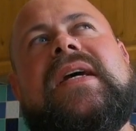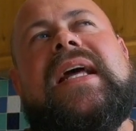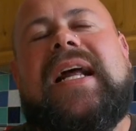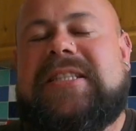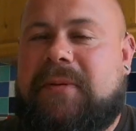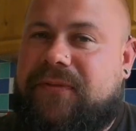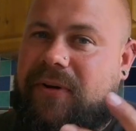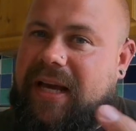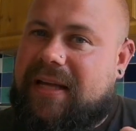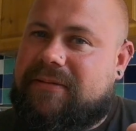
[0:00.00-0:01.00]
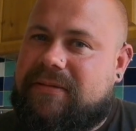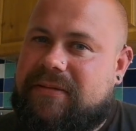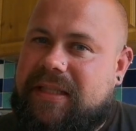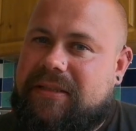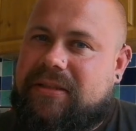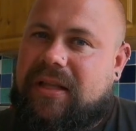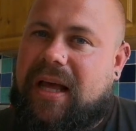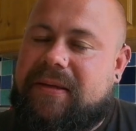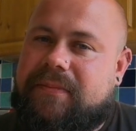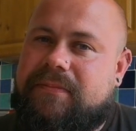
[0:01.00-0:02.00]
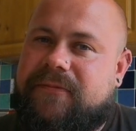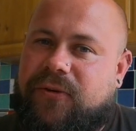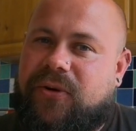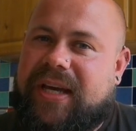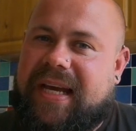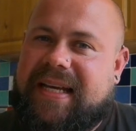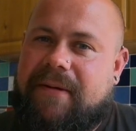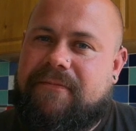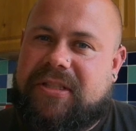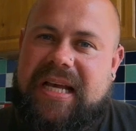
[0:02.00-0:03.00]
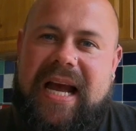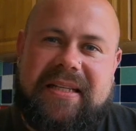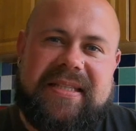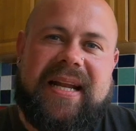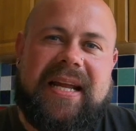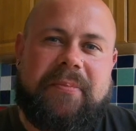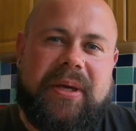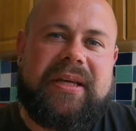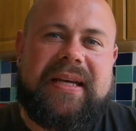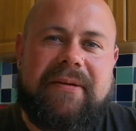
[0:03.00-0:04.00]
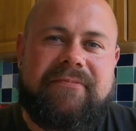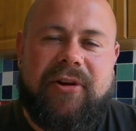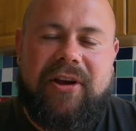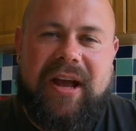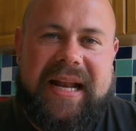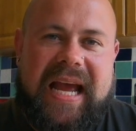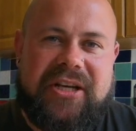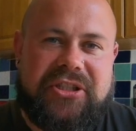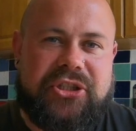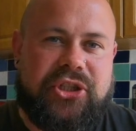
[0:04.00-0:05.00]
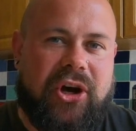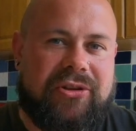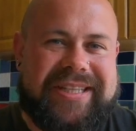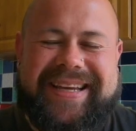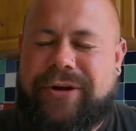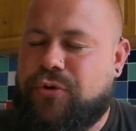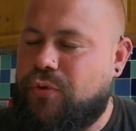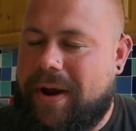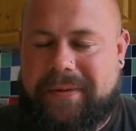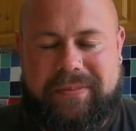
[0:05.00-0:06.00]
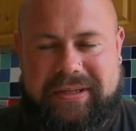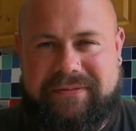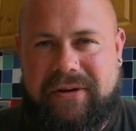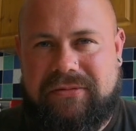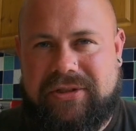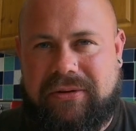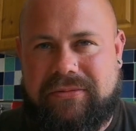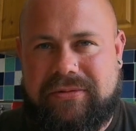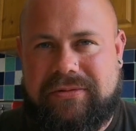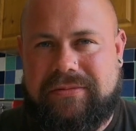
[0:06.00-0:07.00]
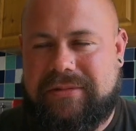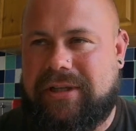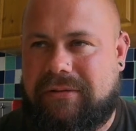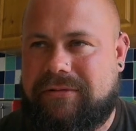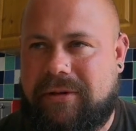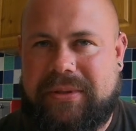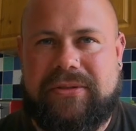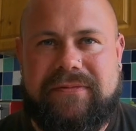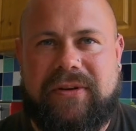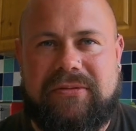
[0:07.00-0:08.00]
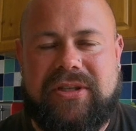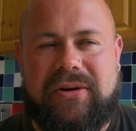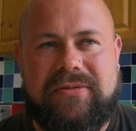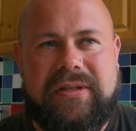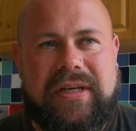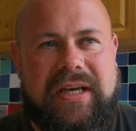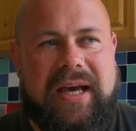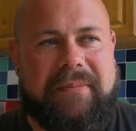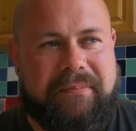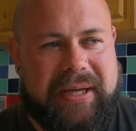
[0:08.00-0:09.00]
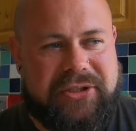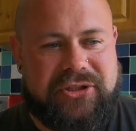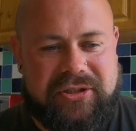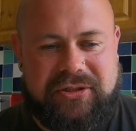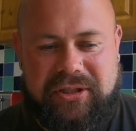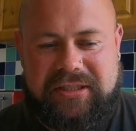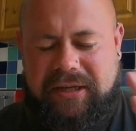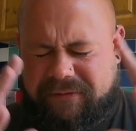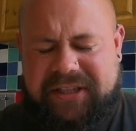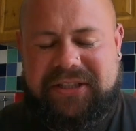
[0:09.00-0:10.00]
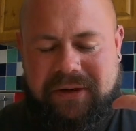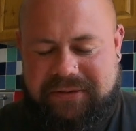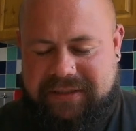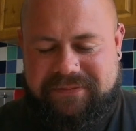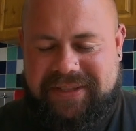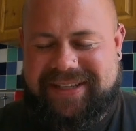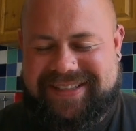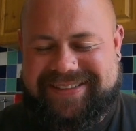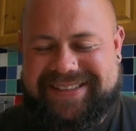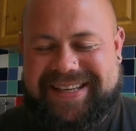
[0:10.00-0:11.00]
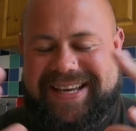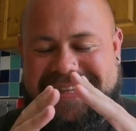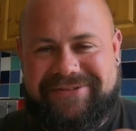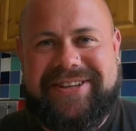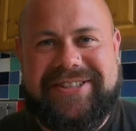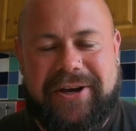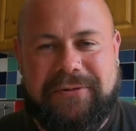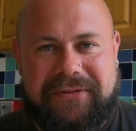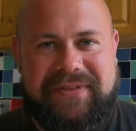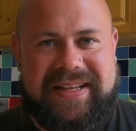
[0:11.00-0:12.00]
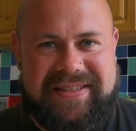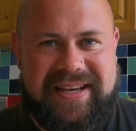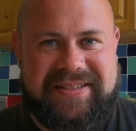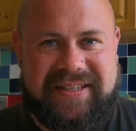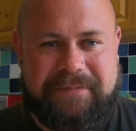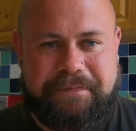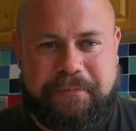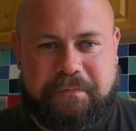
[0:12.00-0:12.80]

and actually before getting into like 4K cameras, I had a 1080p camera and it actually shot incredibly photos, you know, incredibly good photos and pictures, should I say, or videos even. The videos were fantastic.